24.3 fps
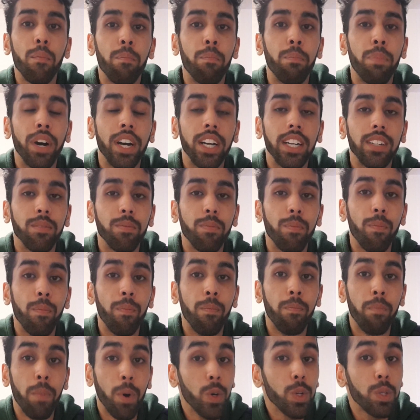but
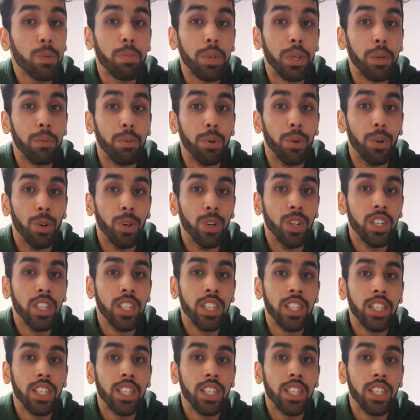most people